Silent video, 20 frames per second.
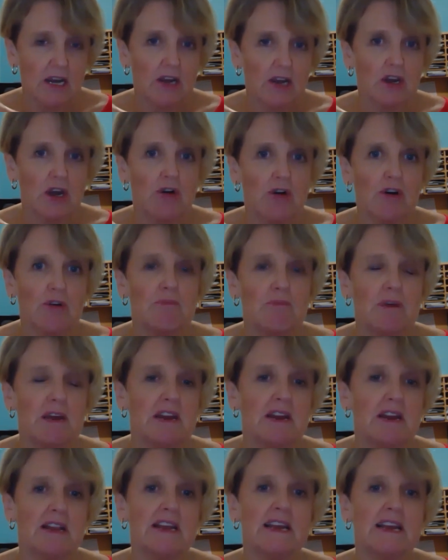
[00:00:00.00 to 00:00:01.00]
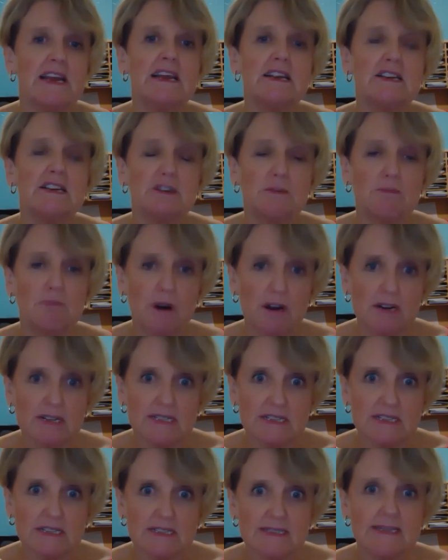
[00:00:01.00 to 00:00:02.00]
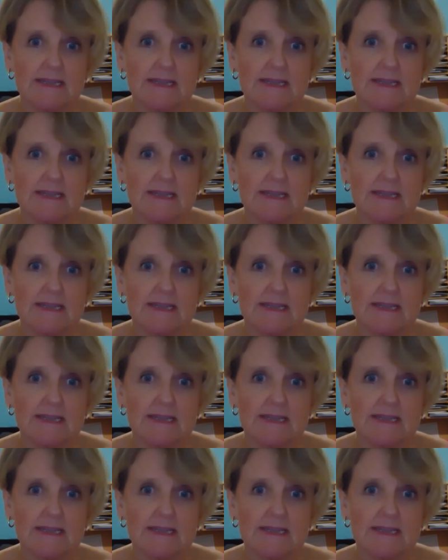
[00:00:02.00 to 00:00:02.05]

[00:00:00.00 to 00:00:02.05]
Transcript: go immediately into boxes.